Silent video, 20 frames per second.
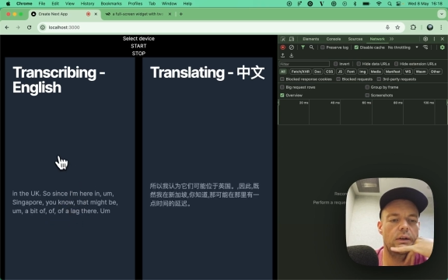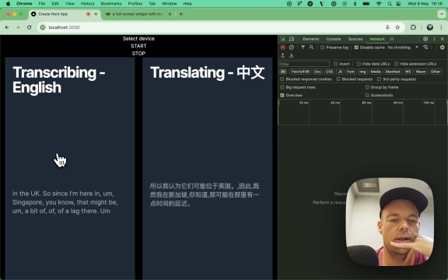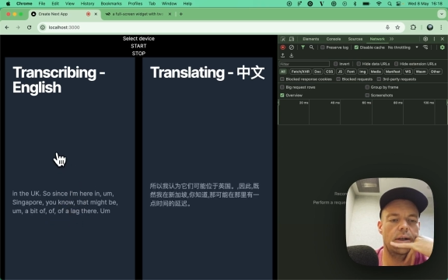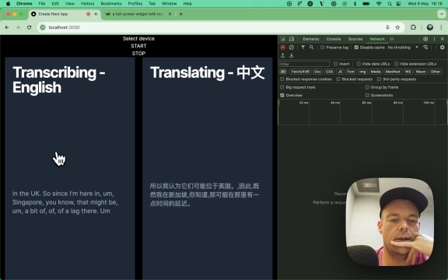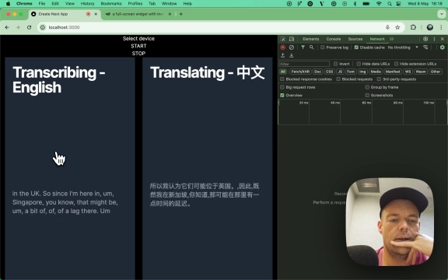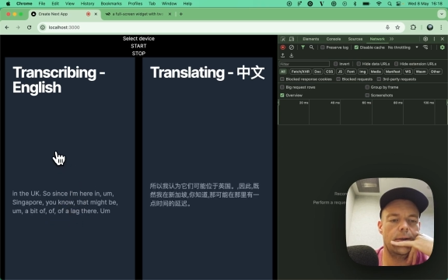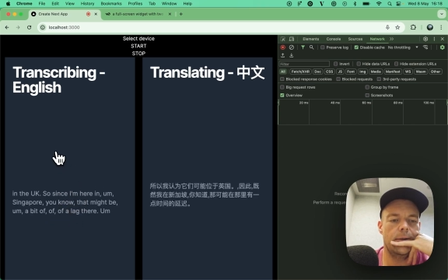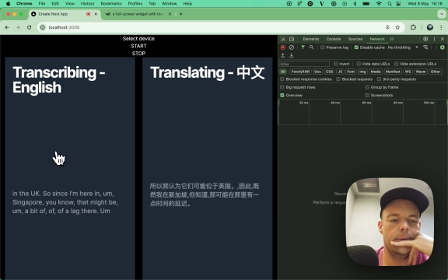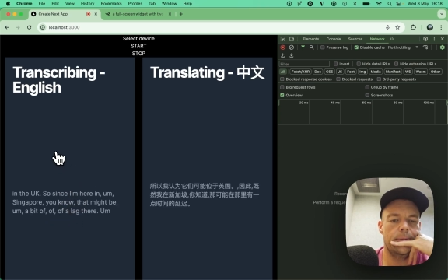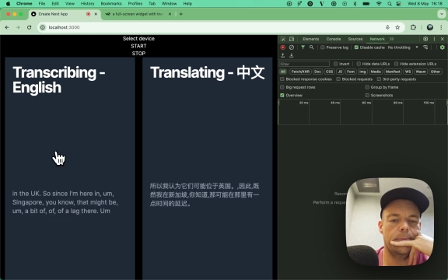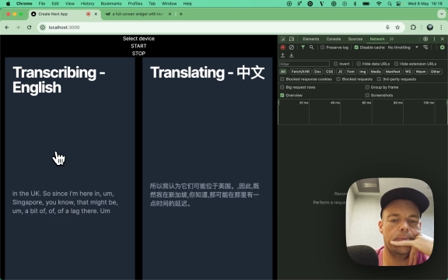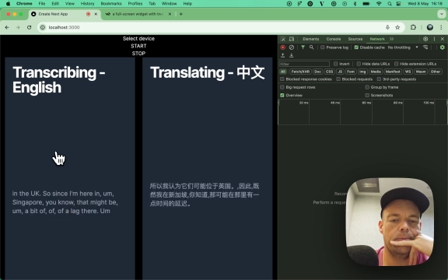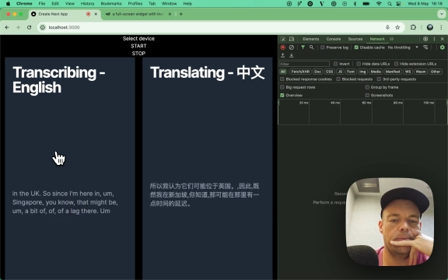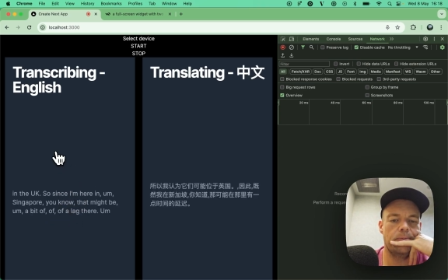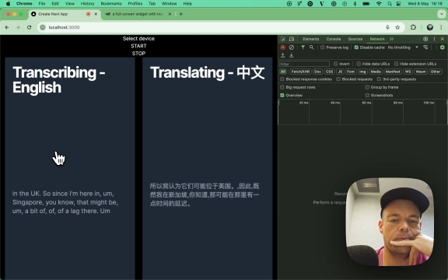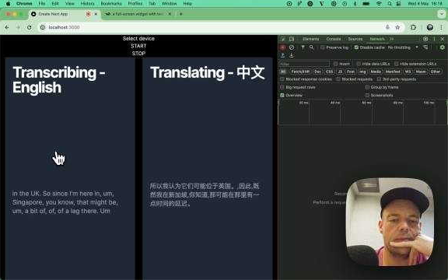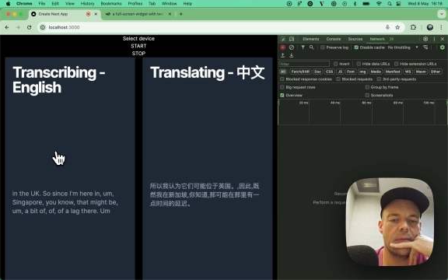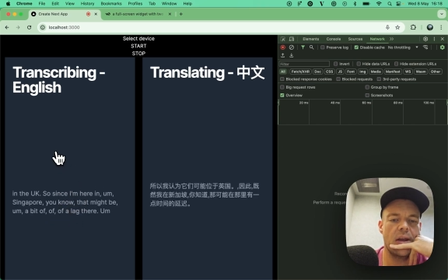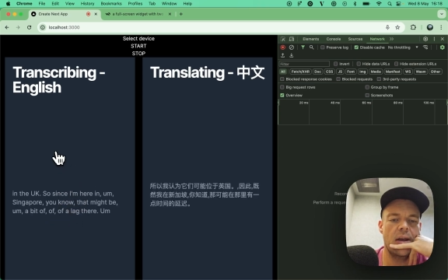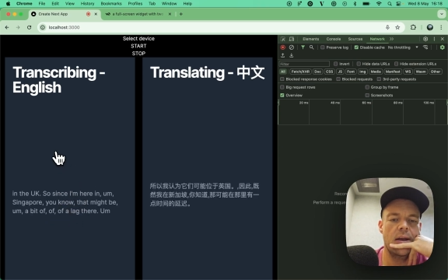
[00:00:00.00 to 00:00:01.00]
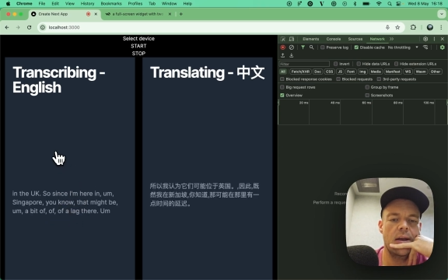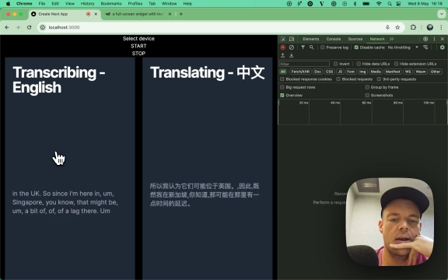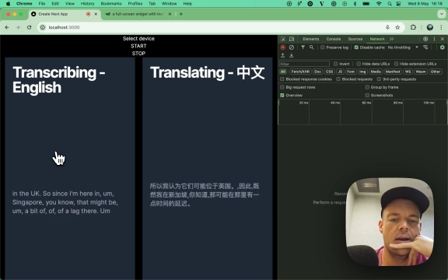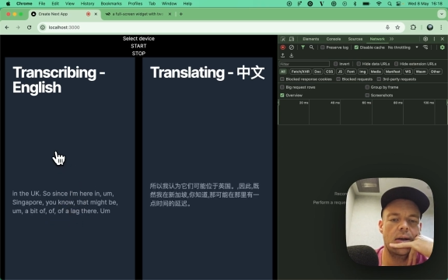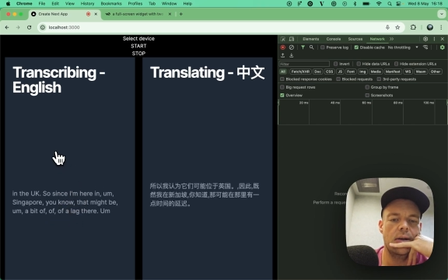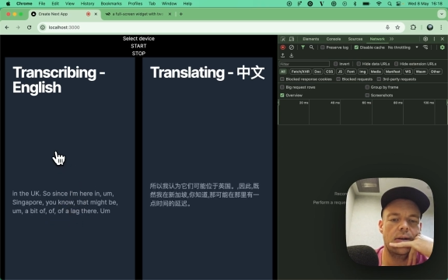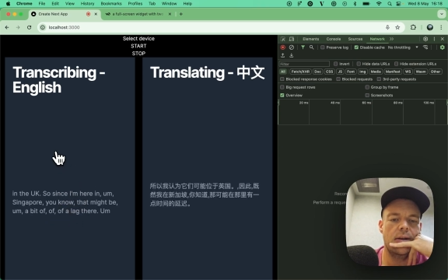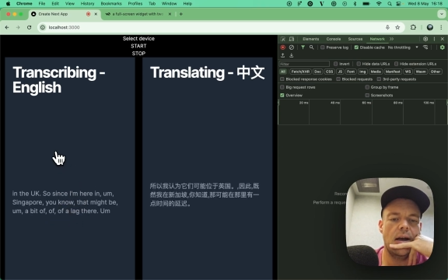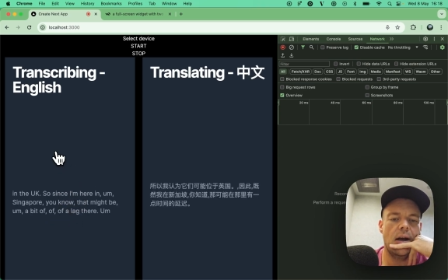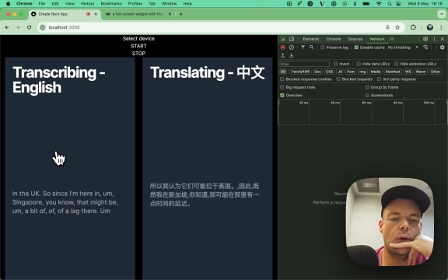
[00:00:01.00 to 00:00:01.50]

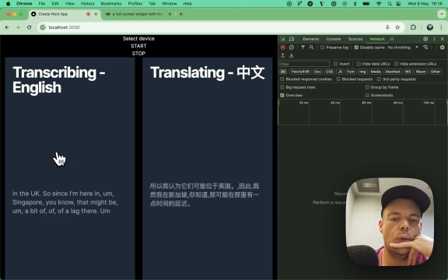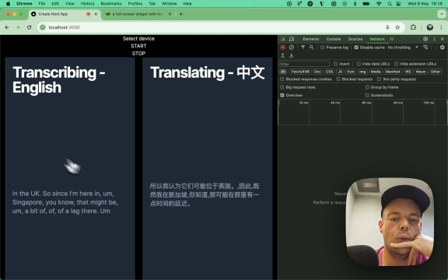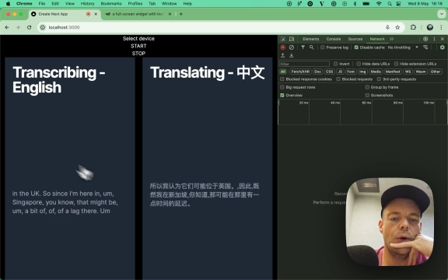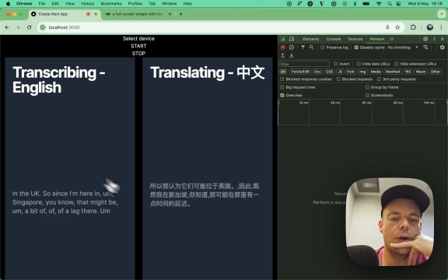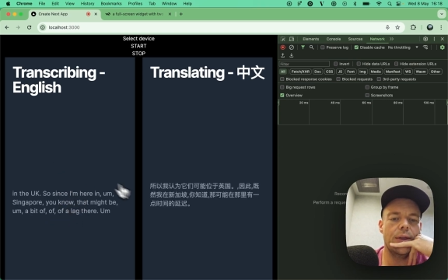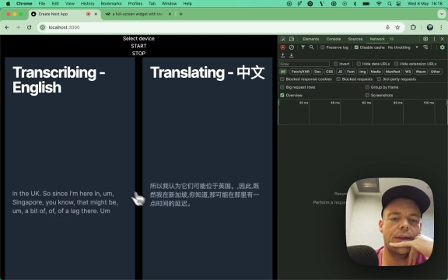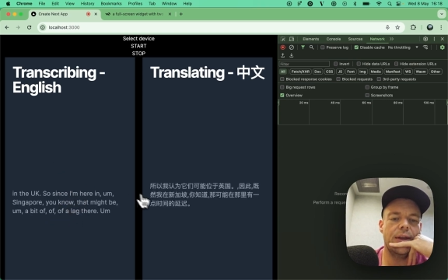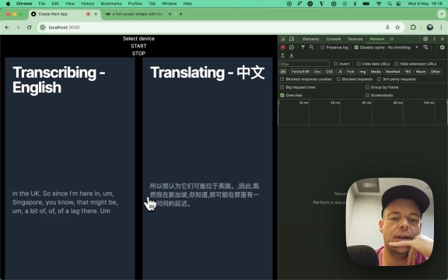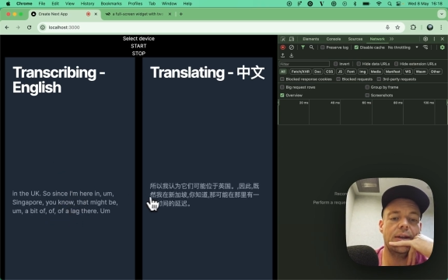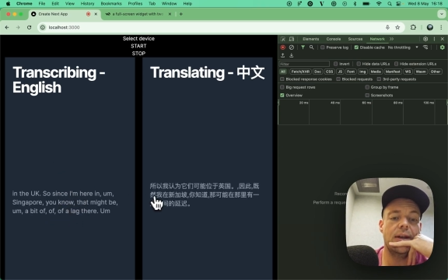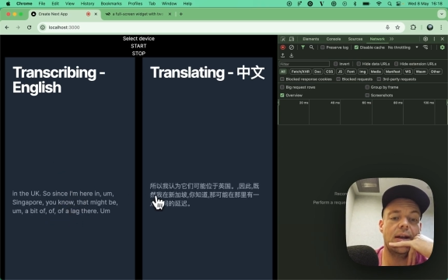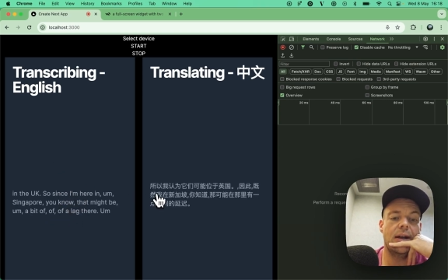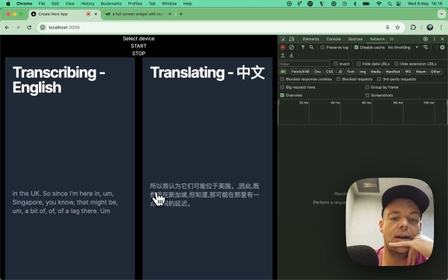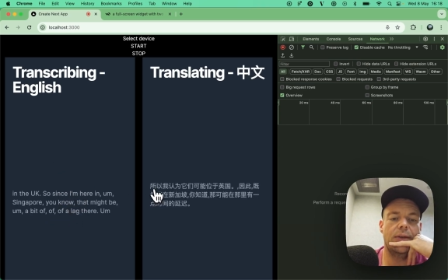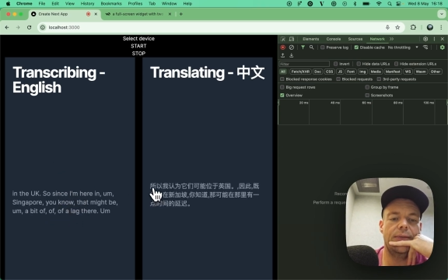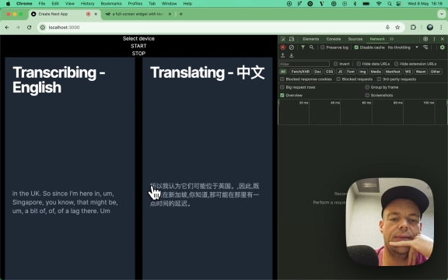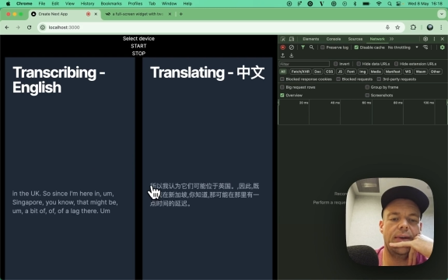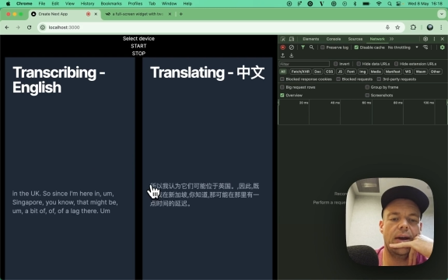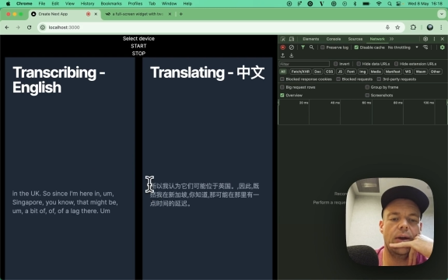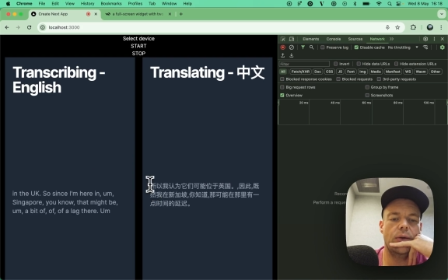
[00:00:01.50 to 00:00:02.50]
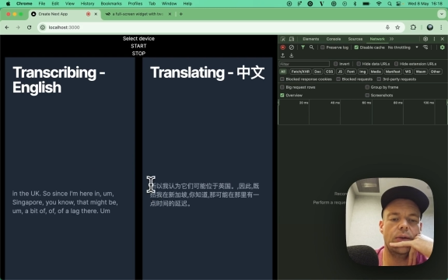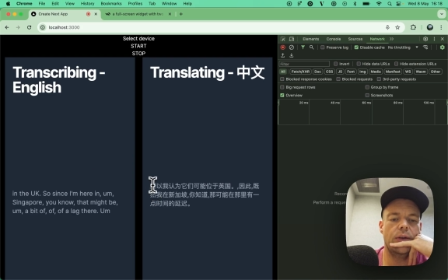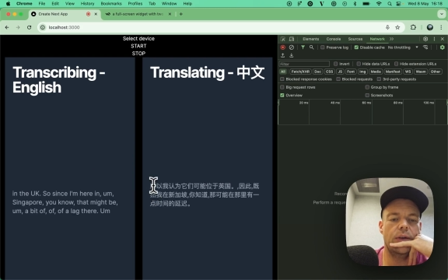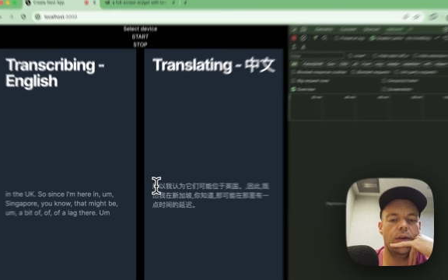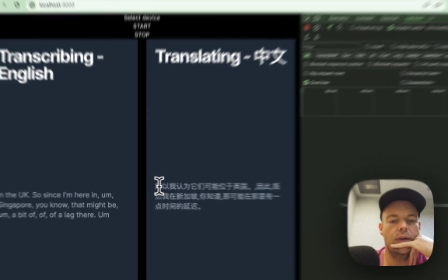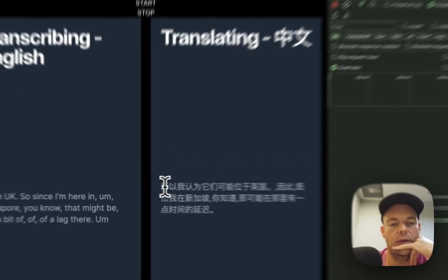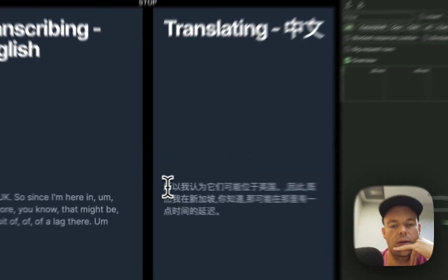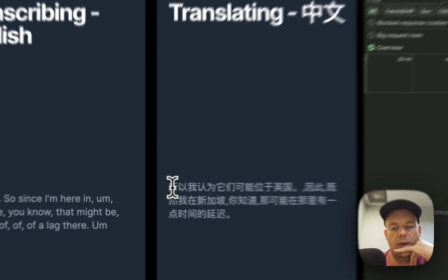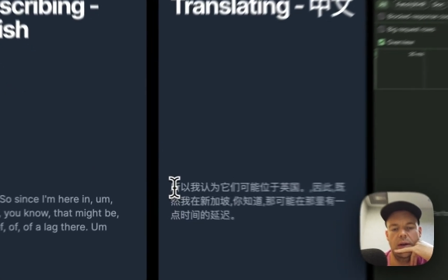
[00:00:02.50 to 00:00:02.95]
Now, one thing that I found, and, you